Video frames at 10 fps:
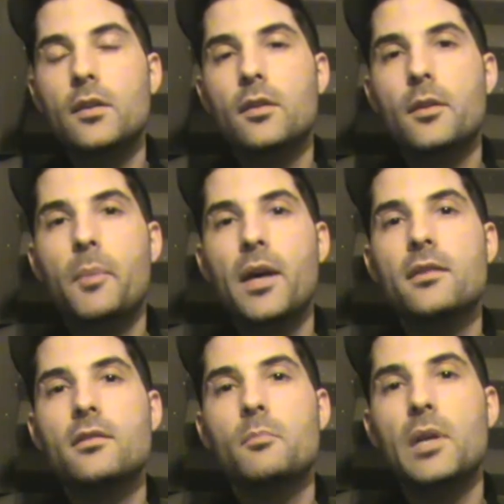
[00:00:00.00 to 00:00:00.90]
the
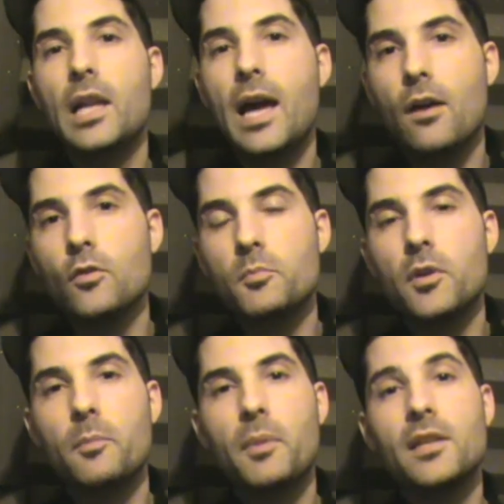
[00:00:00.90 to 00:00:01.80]
bass can be loud,
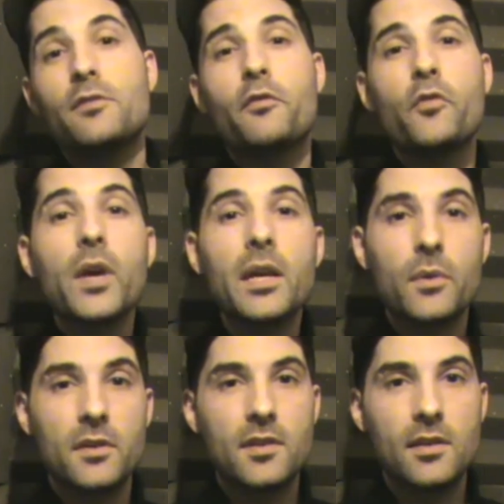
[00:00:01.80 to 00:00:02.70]
but the bass
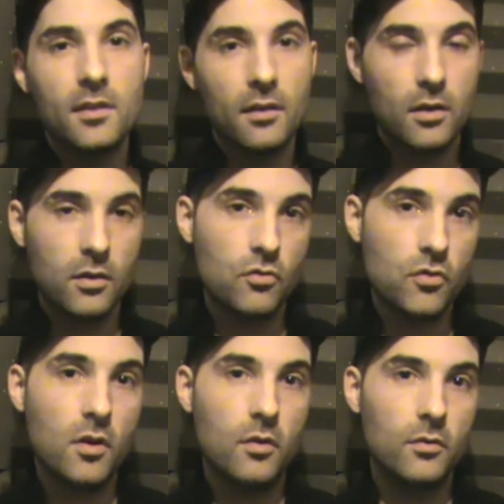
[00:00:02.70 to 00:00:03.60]
frequencies are
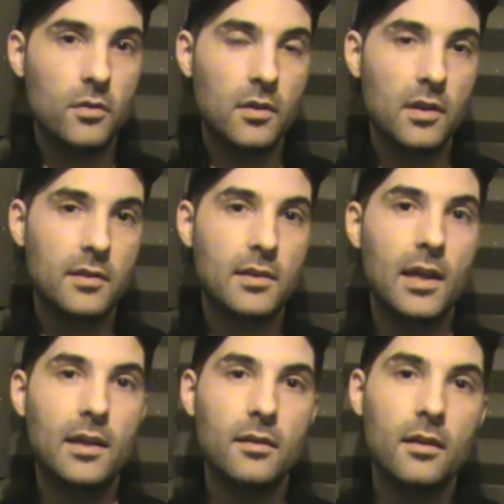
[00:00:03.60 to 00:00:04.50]
controlled and
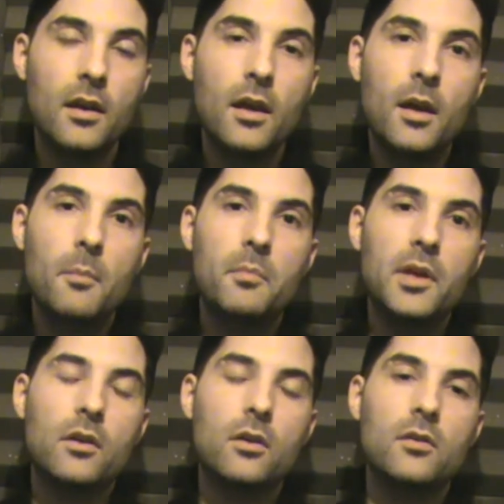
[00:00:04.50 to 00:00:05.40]
contained,
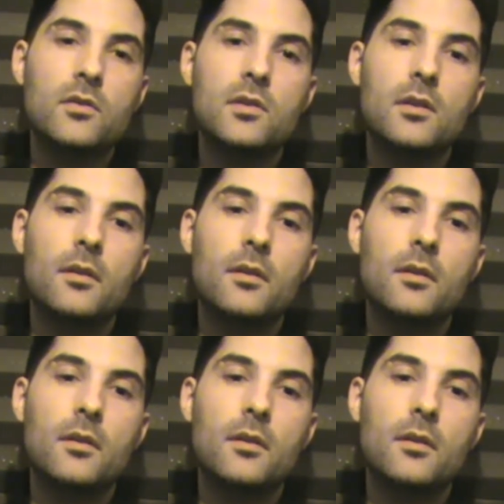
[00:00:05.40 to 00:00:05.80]
because